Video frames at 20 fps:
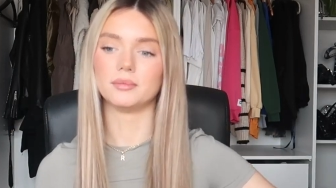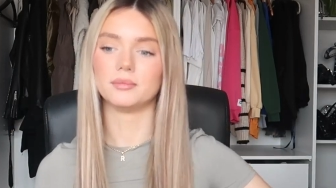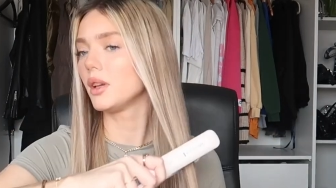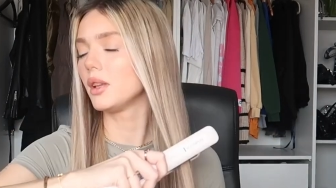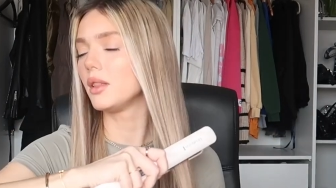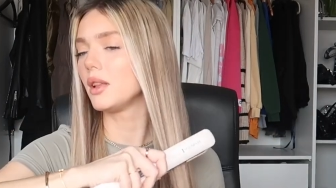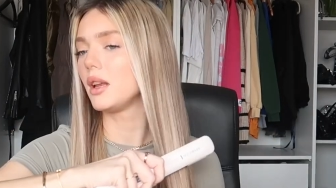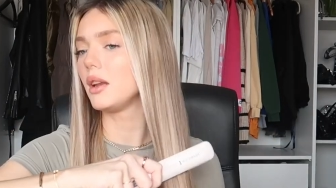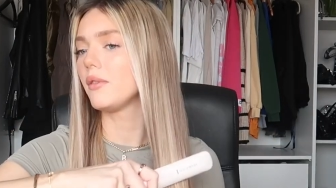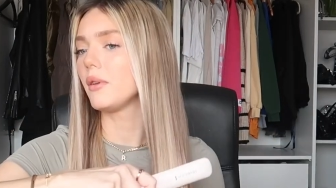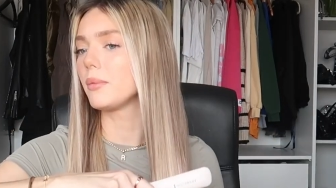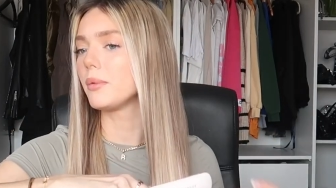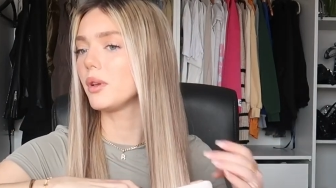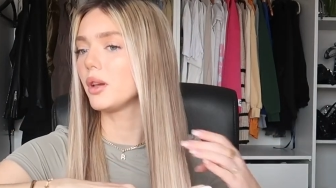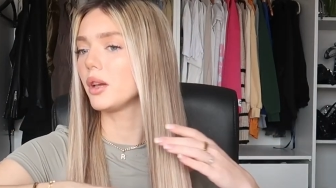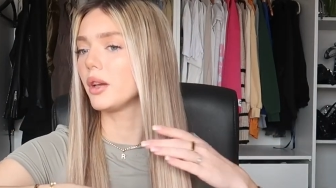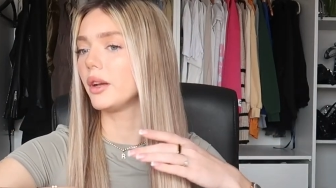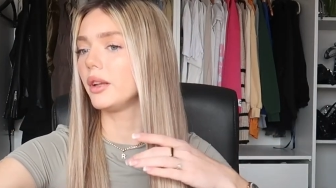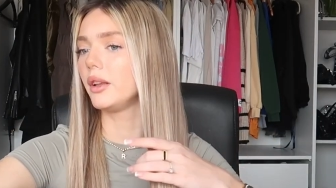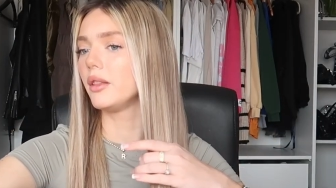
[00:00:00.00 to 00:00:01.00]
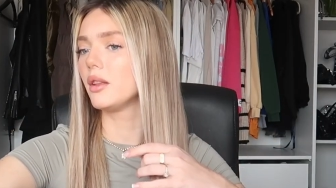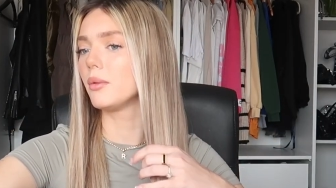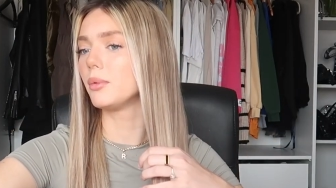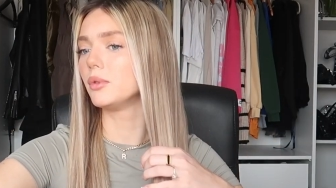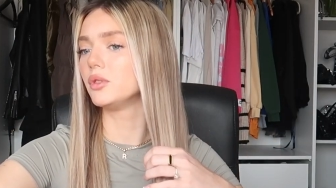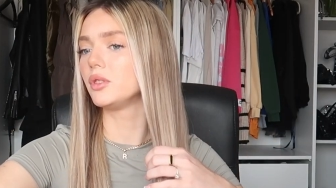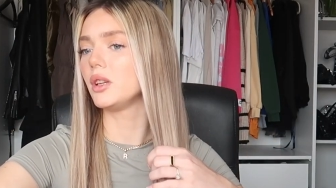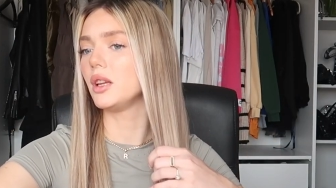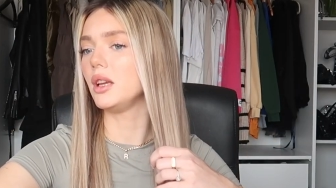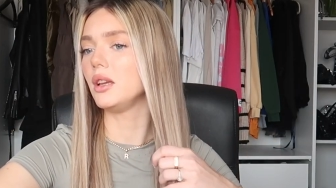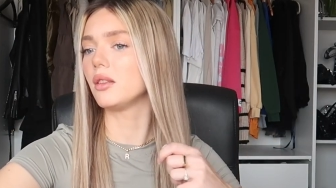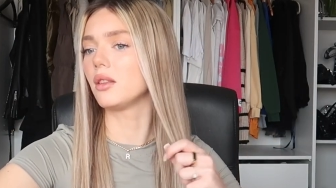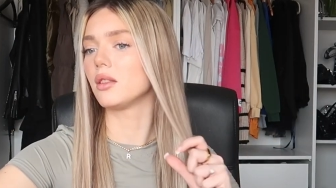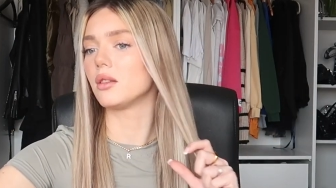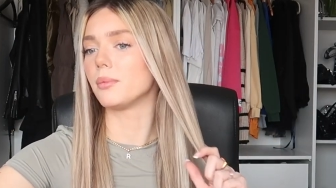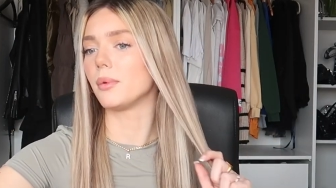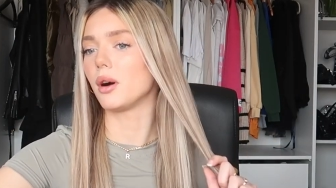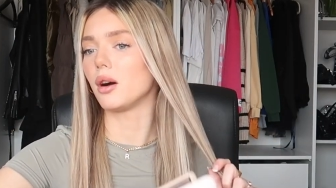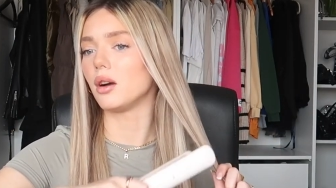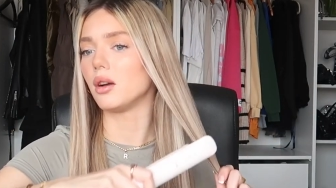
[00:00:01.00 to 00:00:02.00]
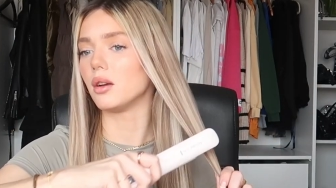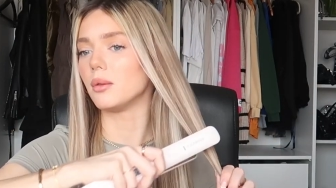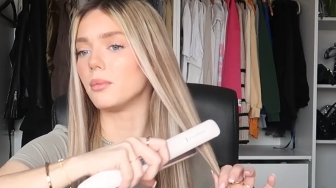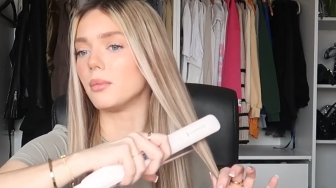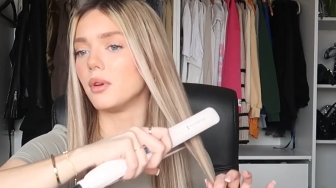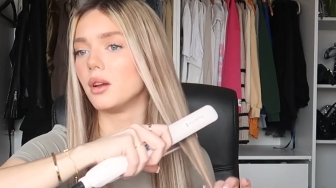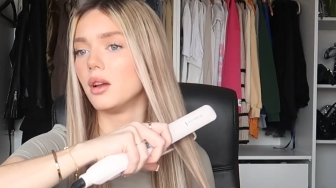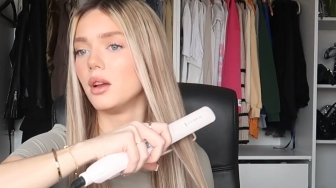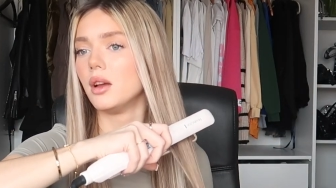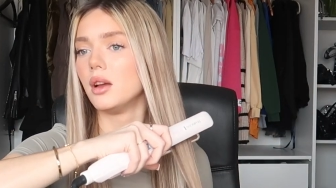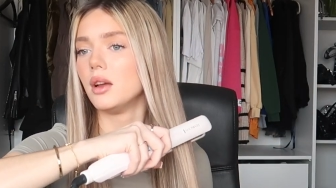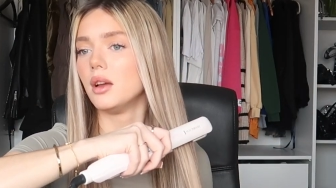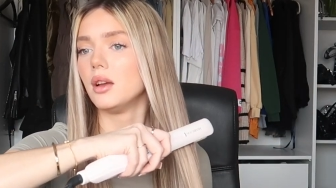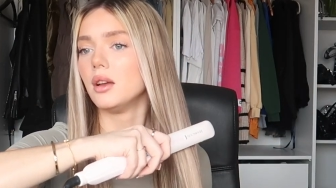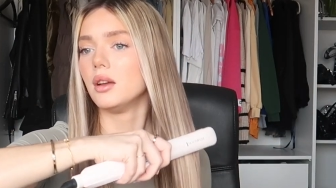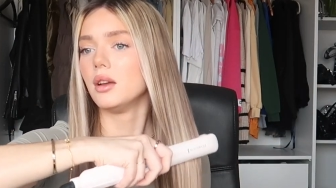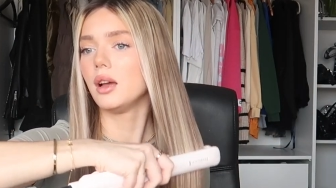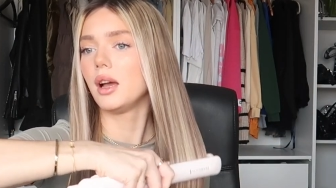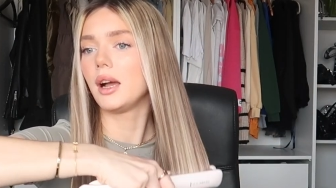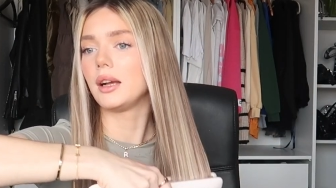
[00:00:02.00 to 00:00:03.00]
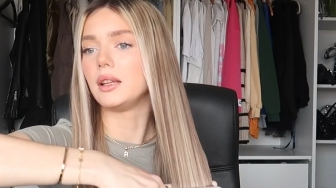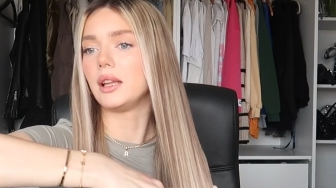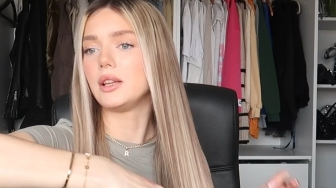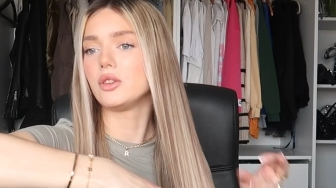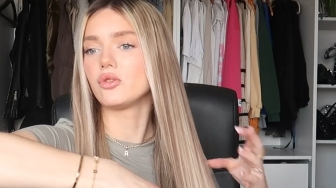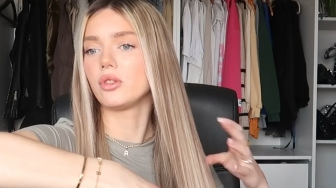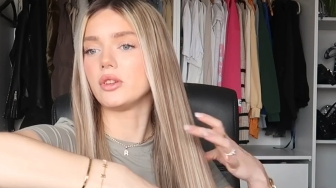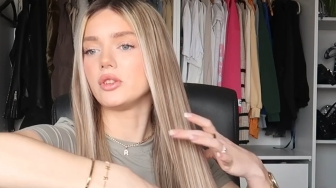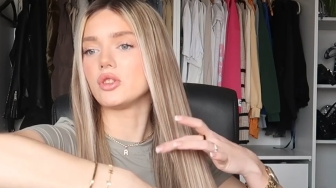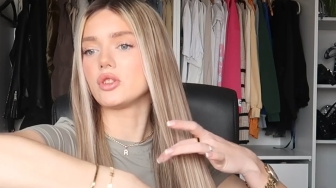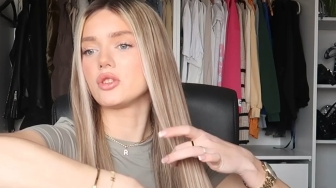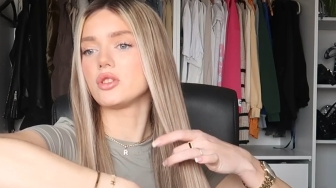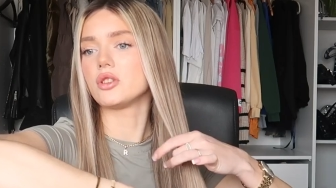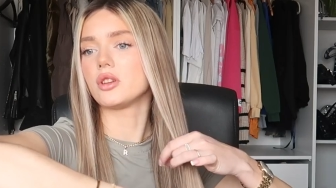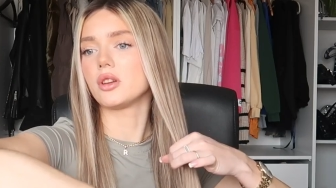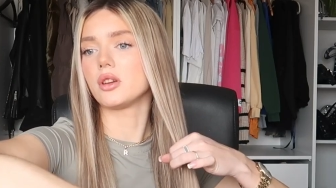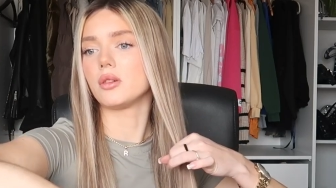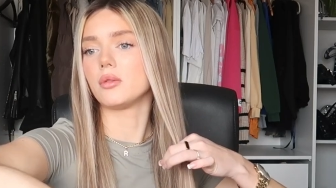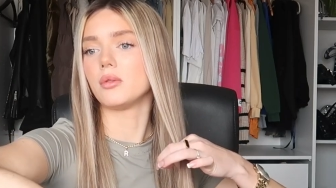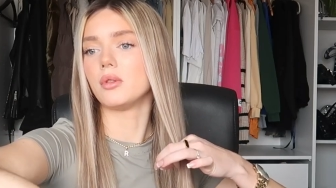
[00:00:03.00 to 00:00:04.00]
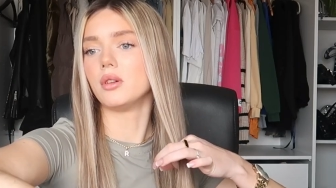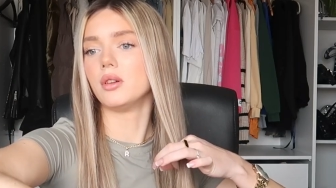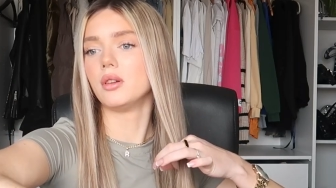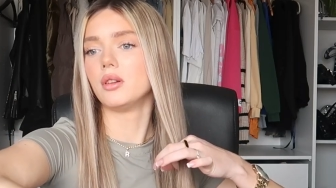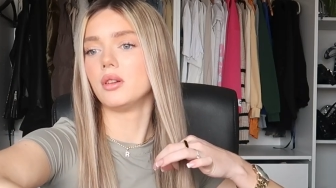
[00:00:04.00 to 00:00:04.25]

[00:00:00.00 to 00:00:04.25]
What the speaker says: And then if I'm curling them underneath at the bottom, I literally just do